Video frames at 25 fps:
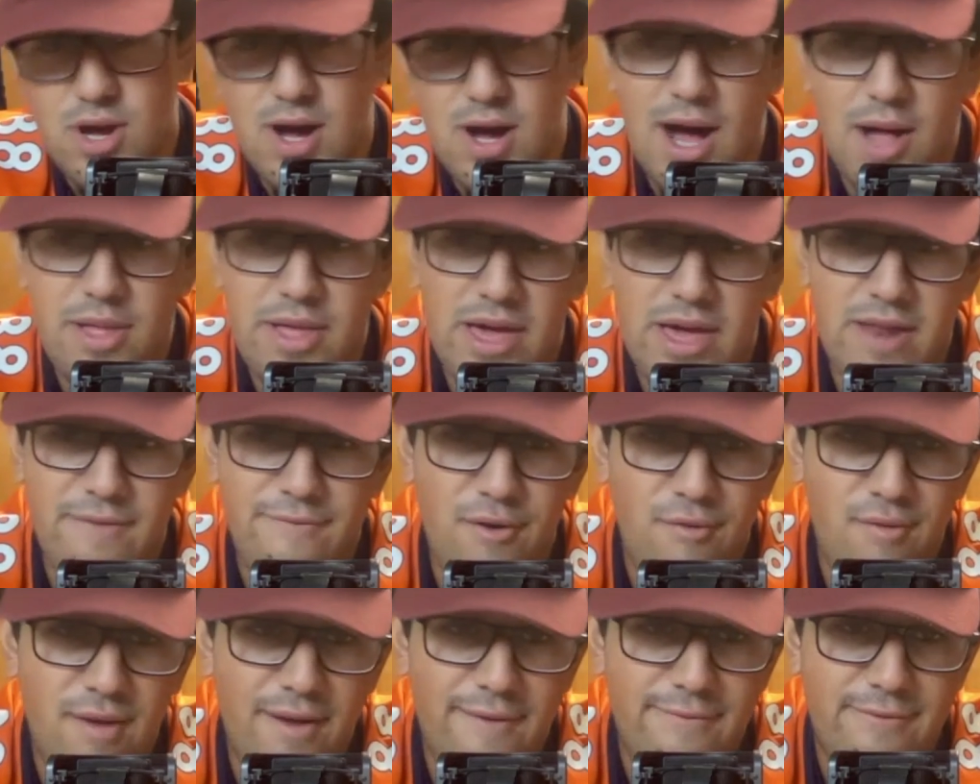know how the
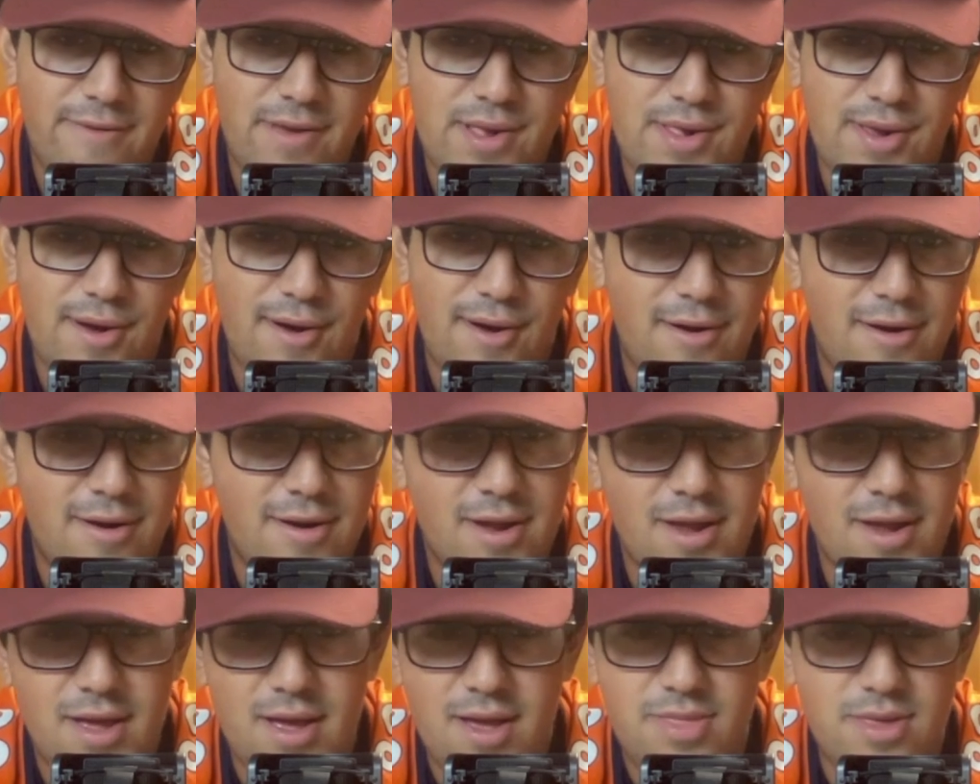NFL referees are
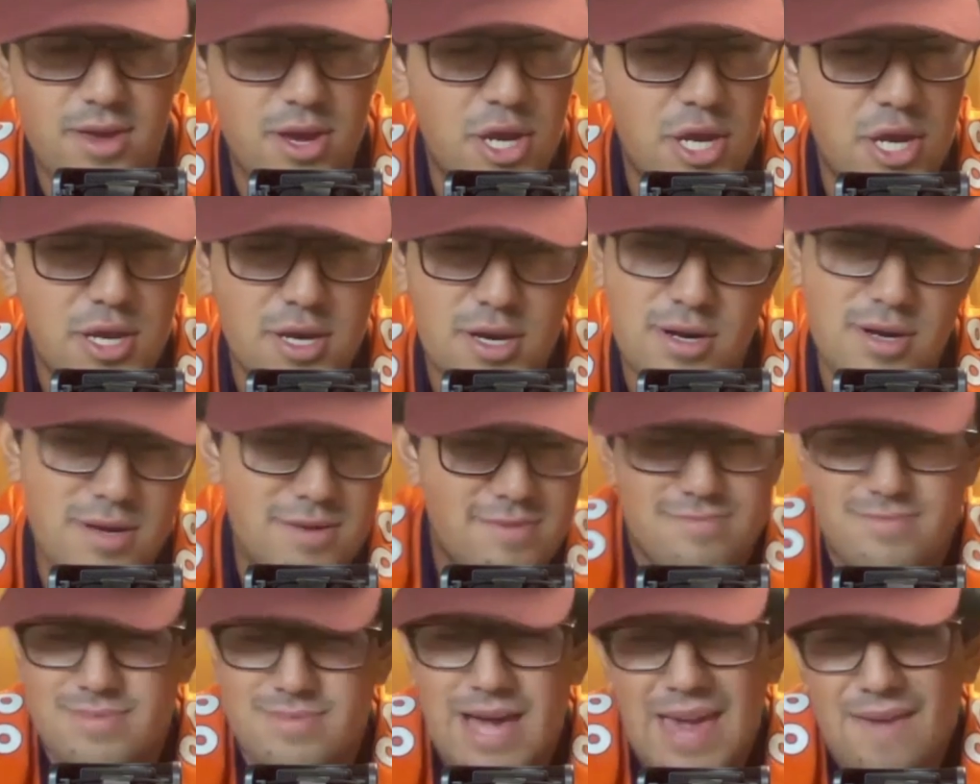this year,
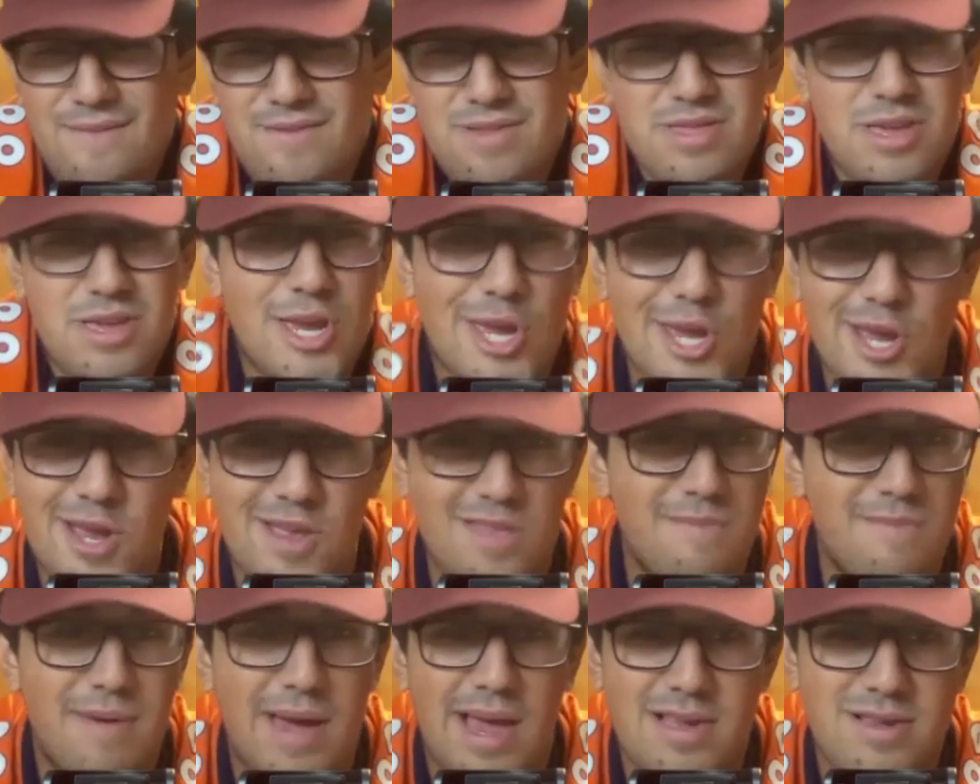and not even this year.
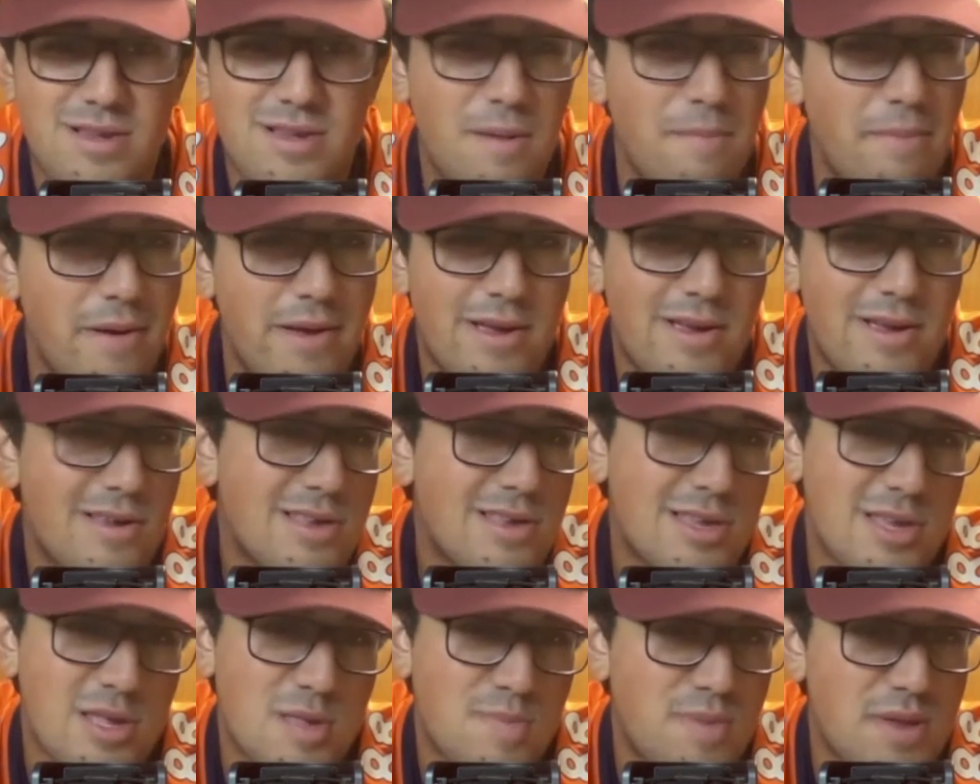The past couple
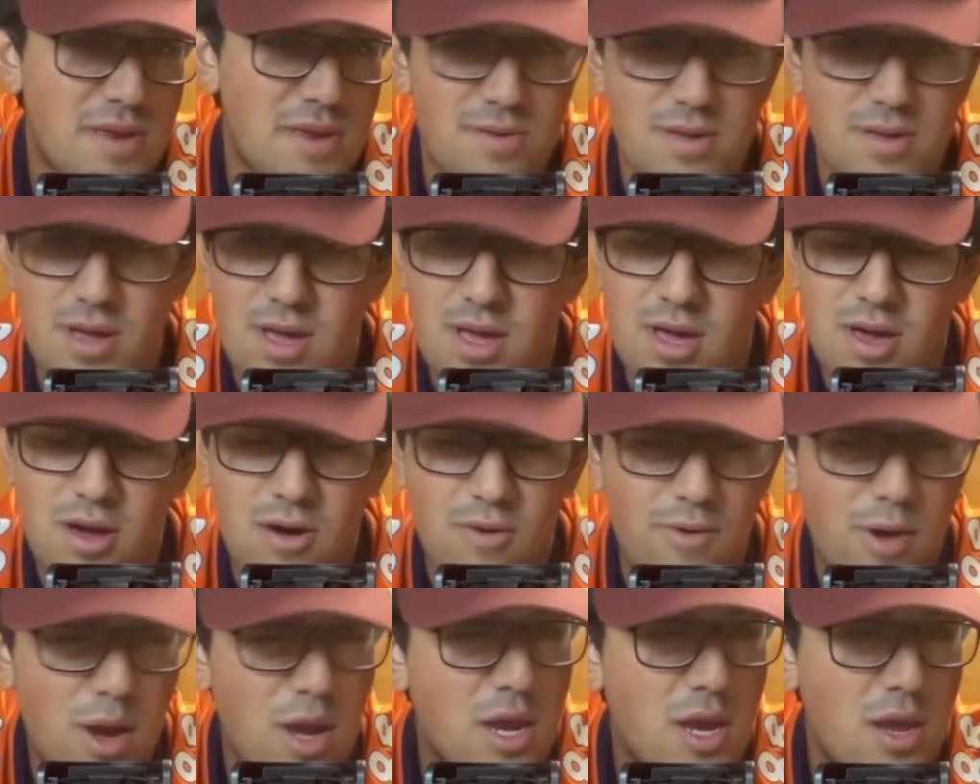years just been
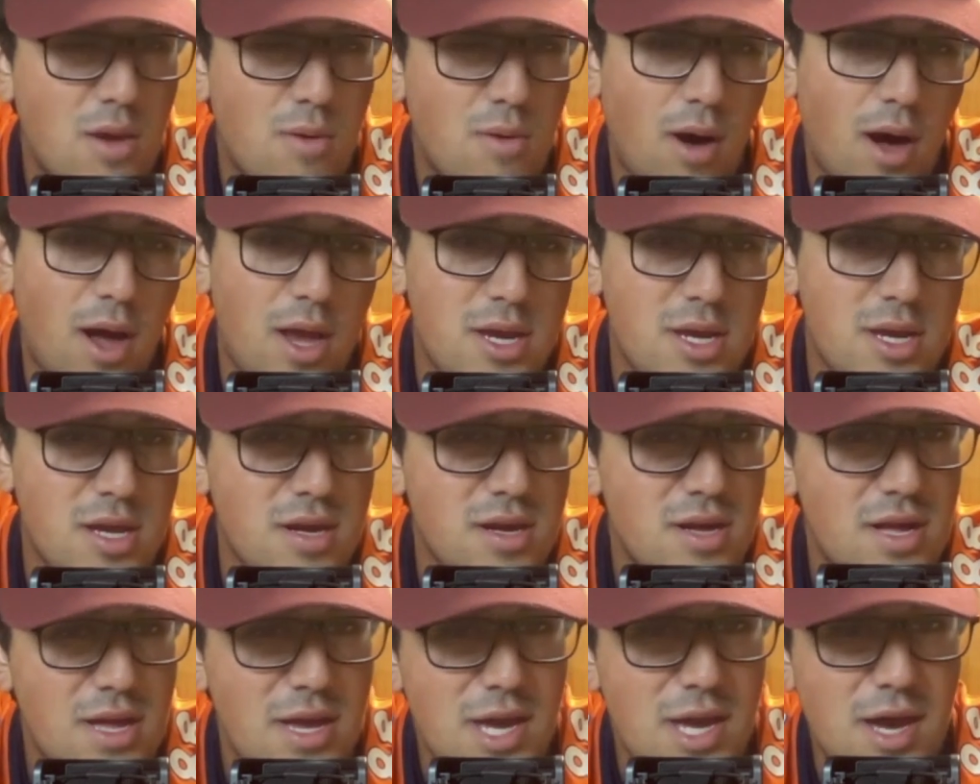wishy
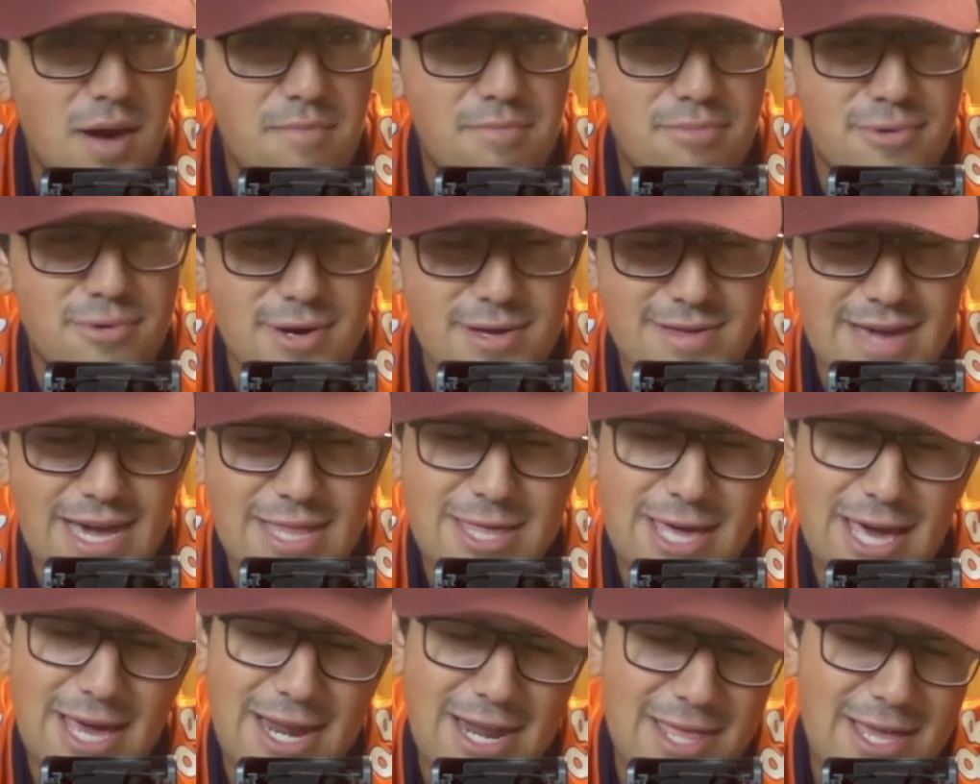washy. But
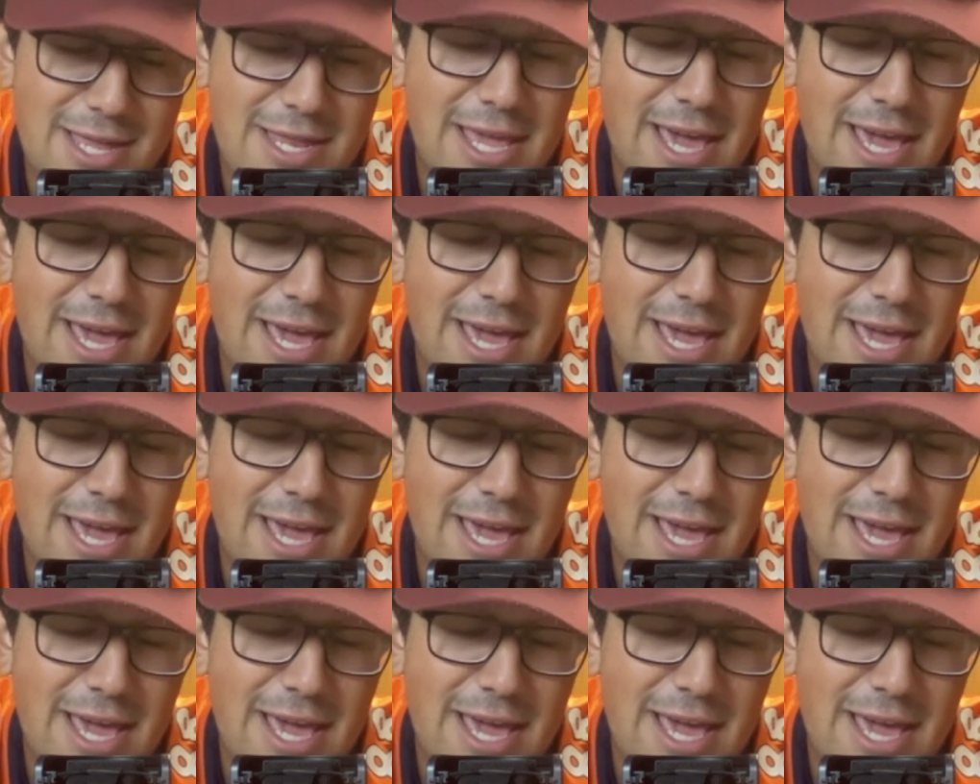at the end of the